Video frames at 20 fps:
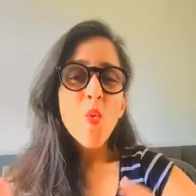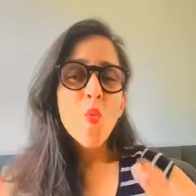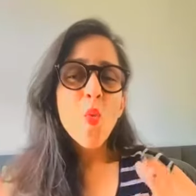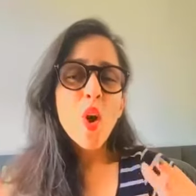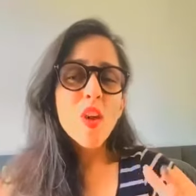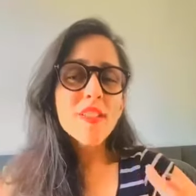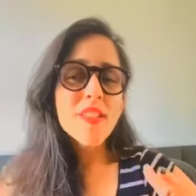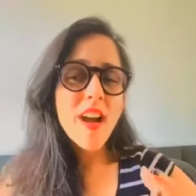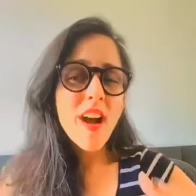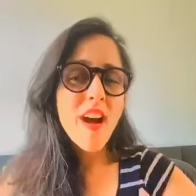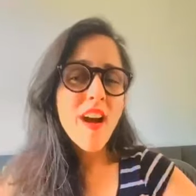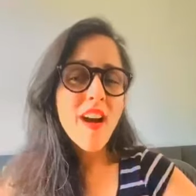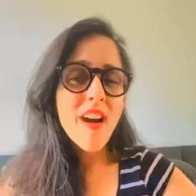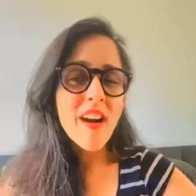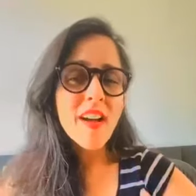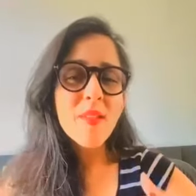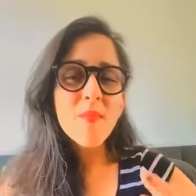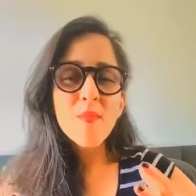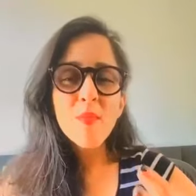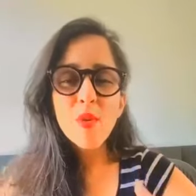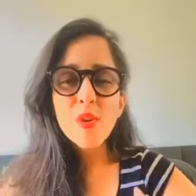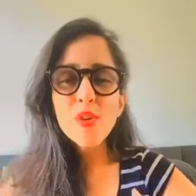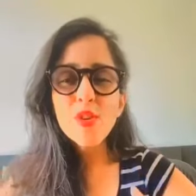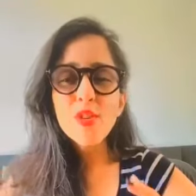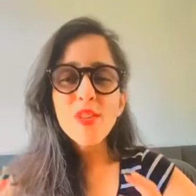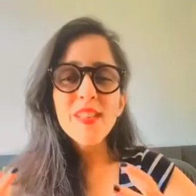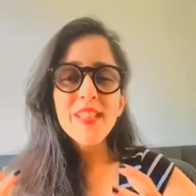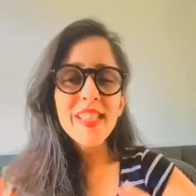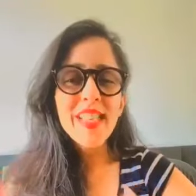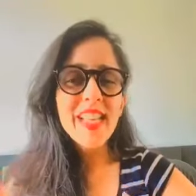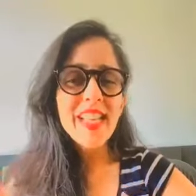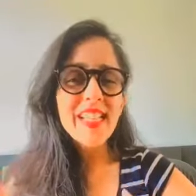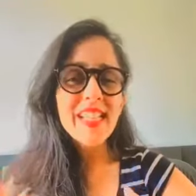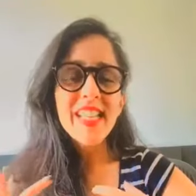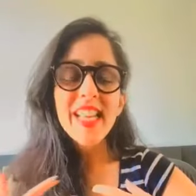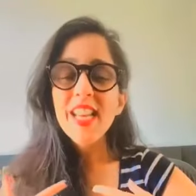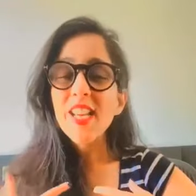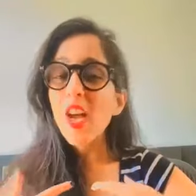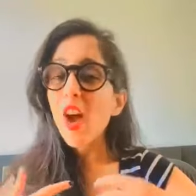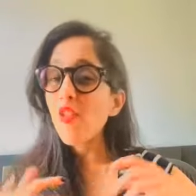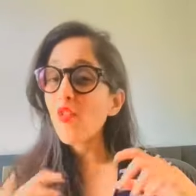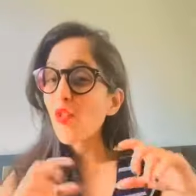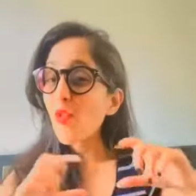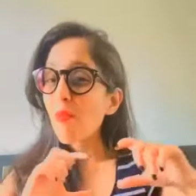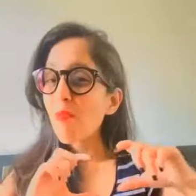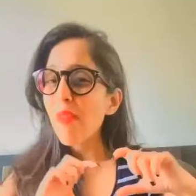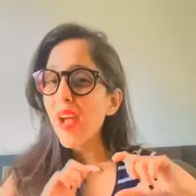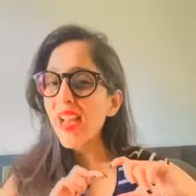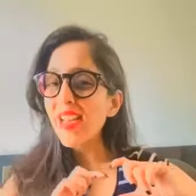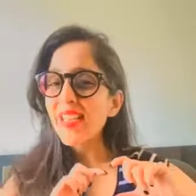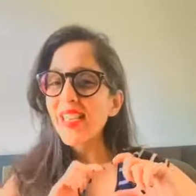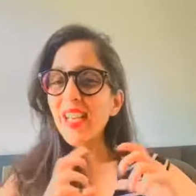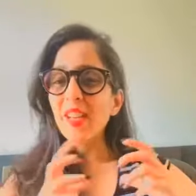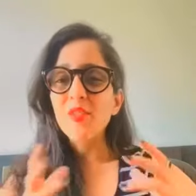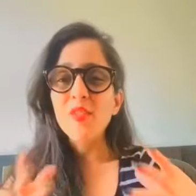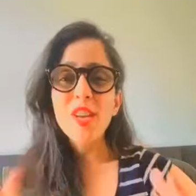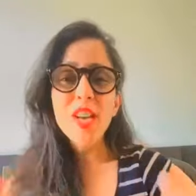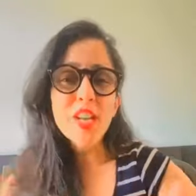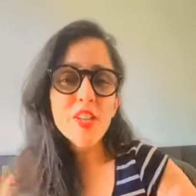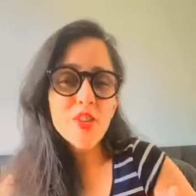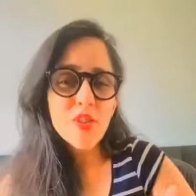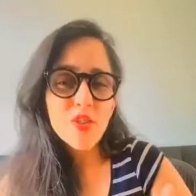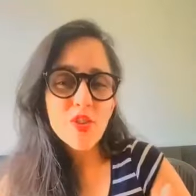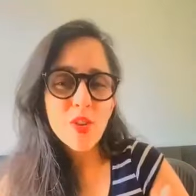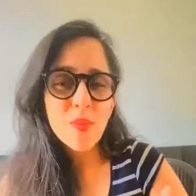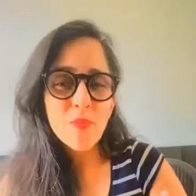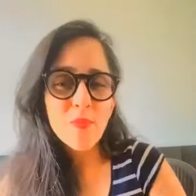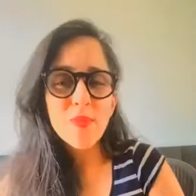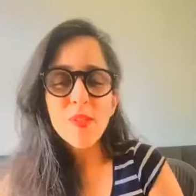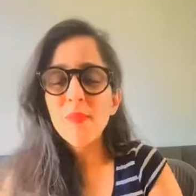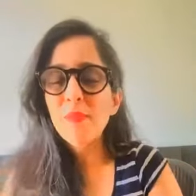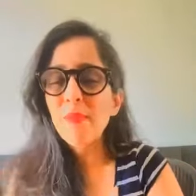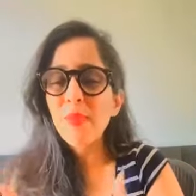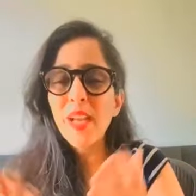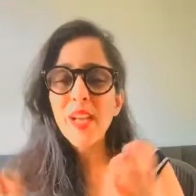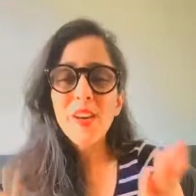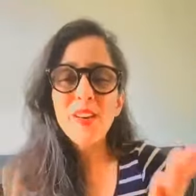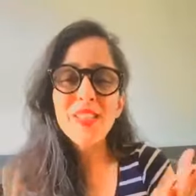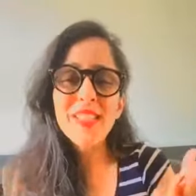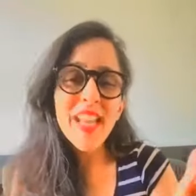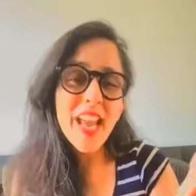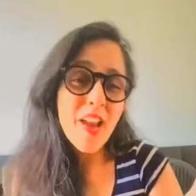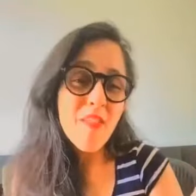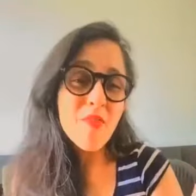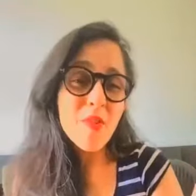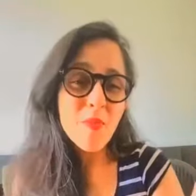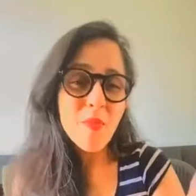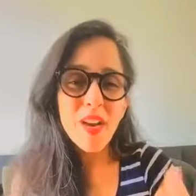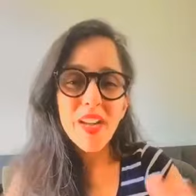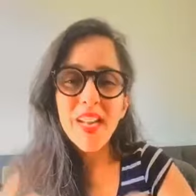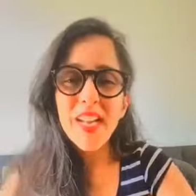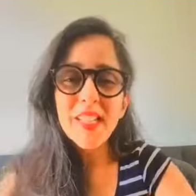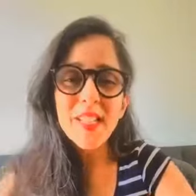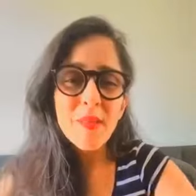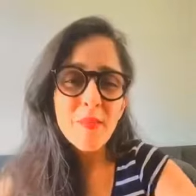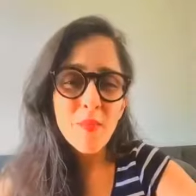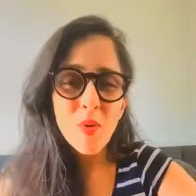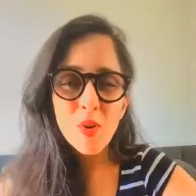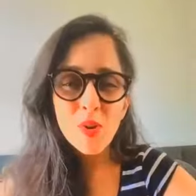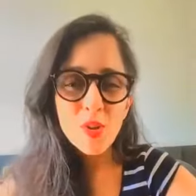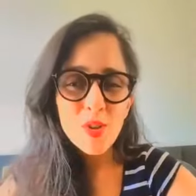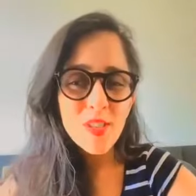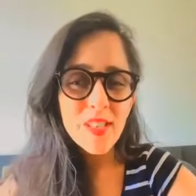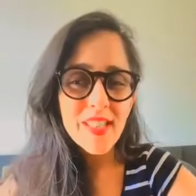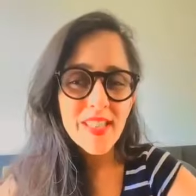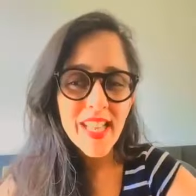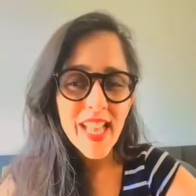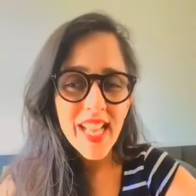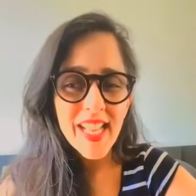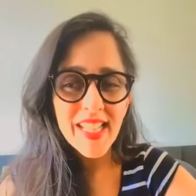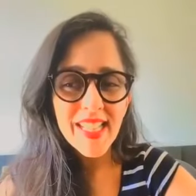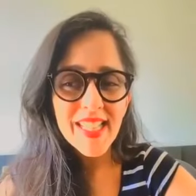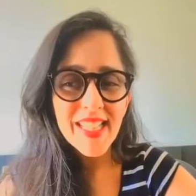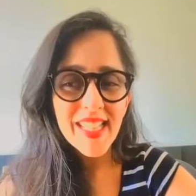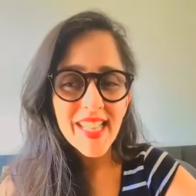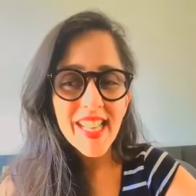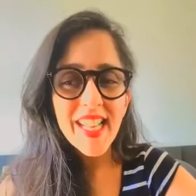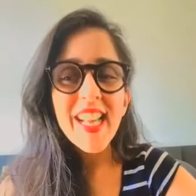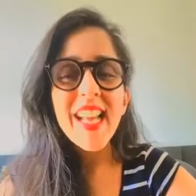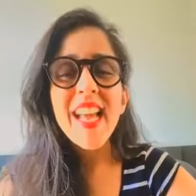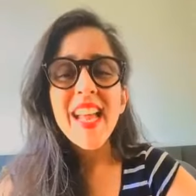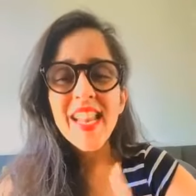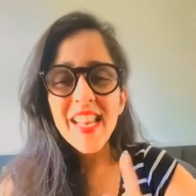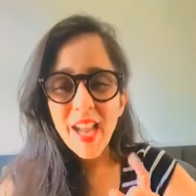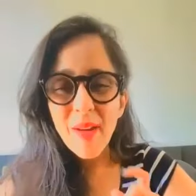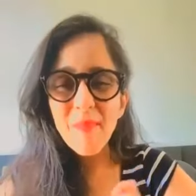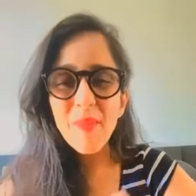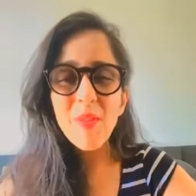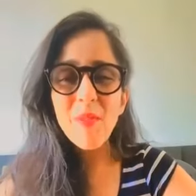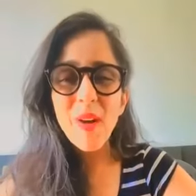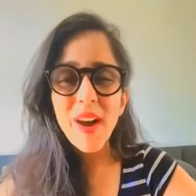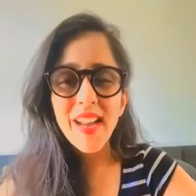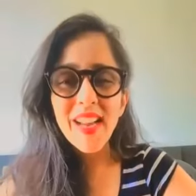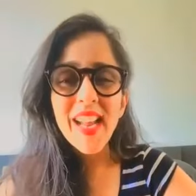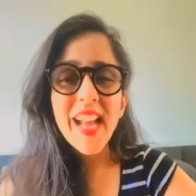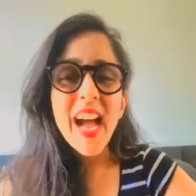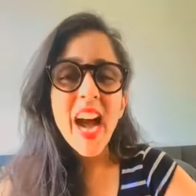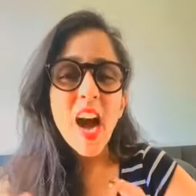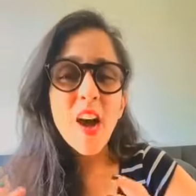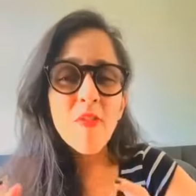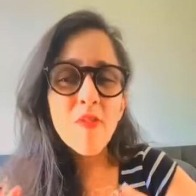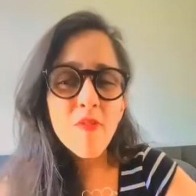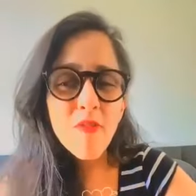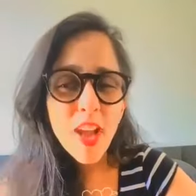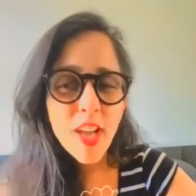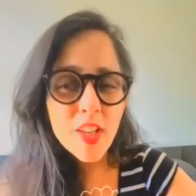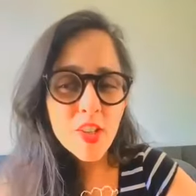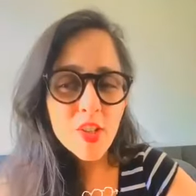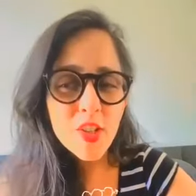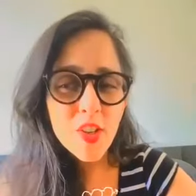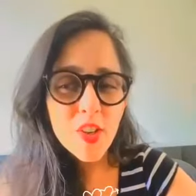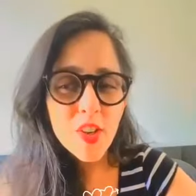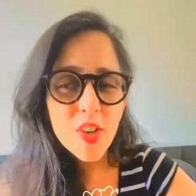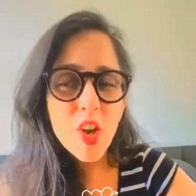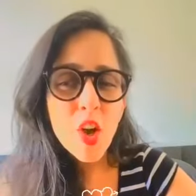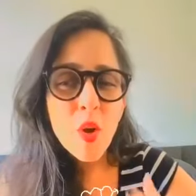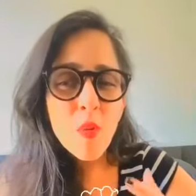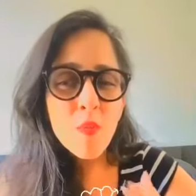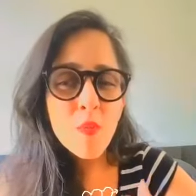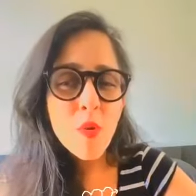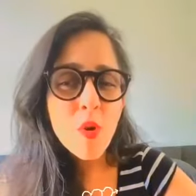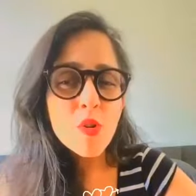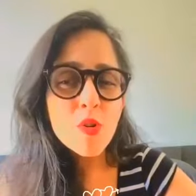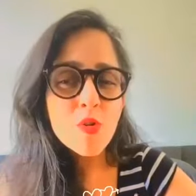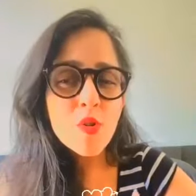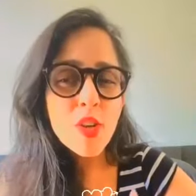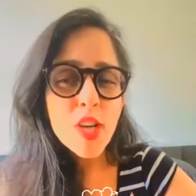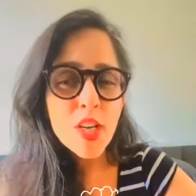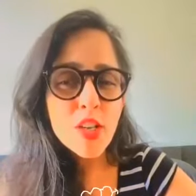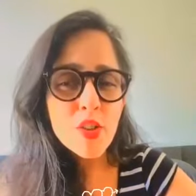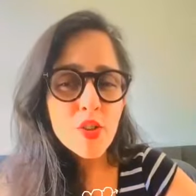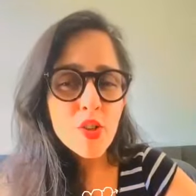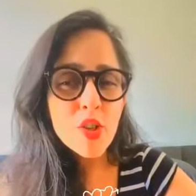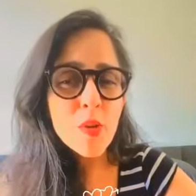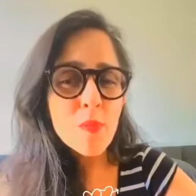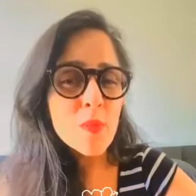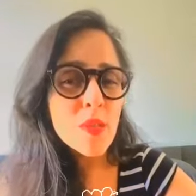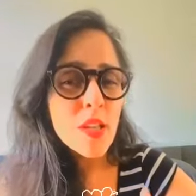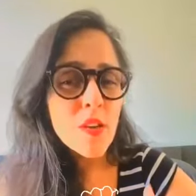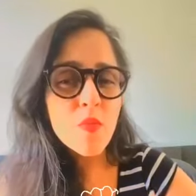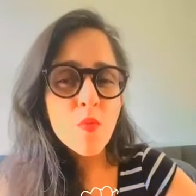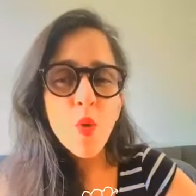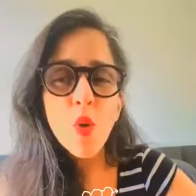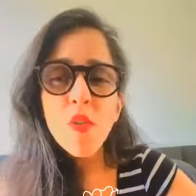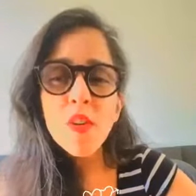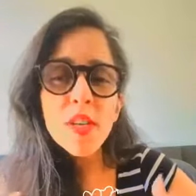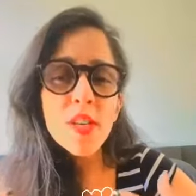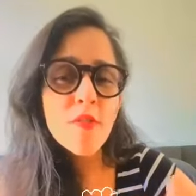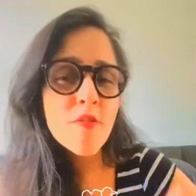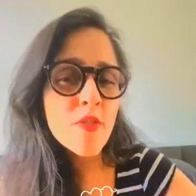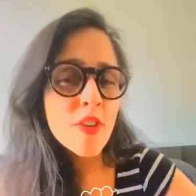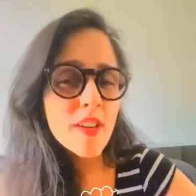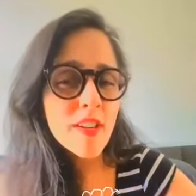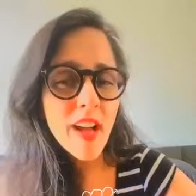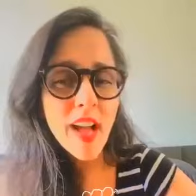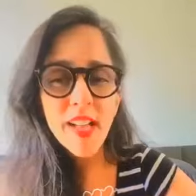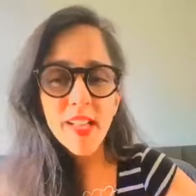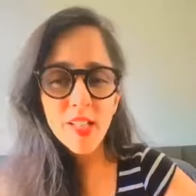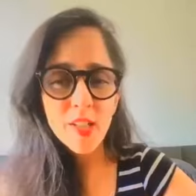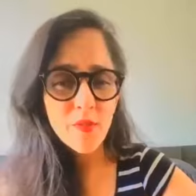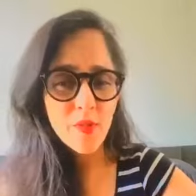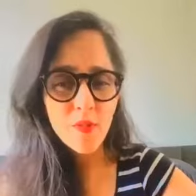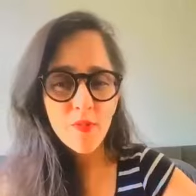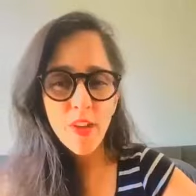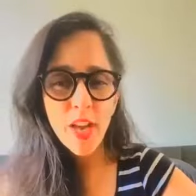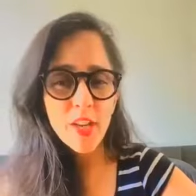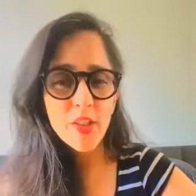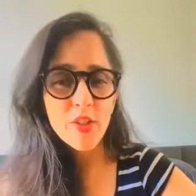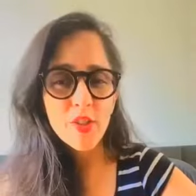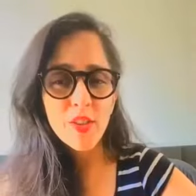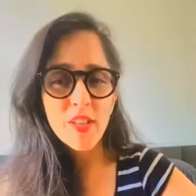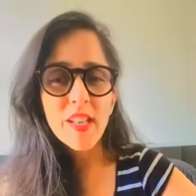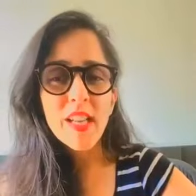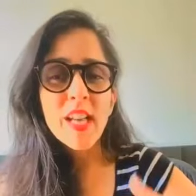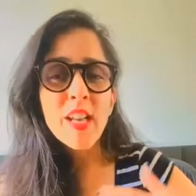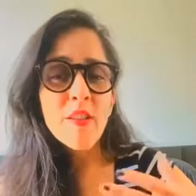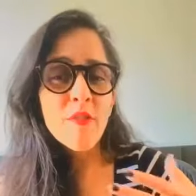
What are emotional needs in our romantic relationships? Because everyone has emotional needs. Number one, affection. Most relationships involve different kinds of affection.